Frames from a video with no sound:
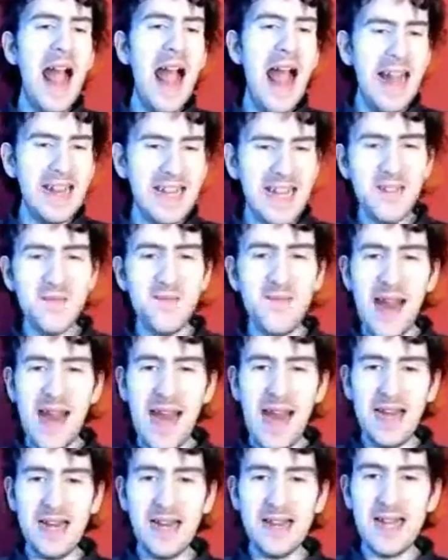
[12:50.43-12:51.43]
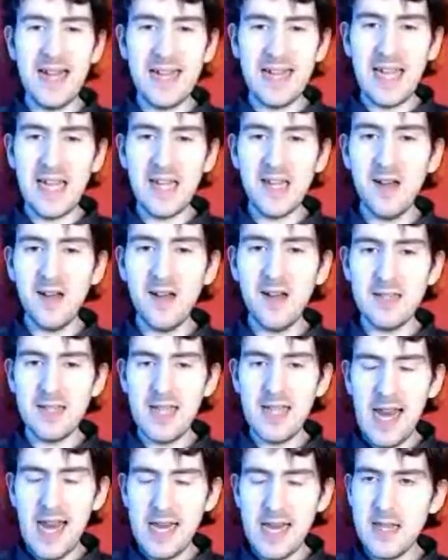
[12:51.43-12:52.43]
anything like he does
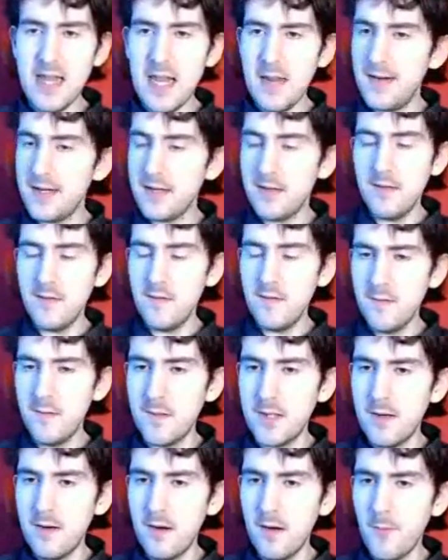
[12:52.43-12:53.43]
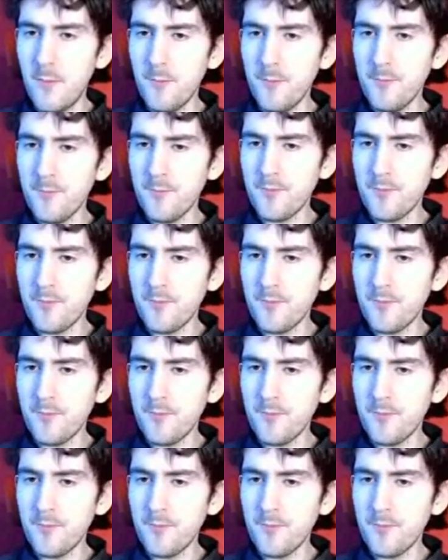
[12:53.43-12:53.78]
in the original source material.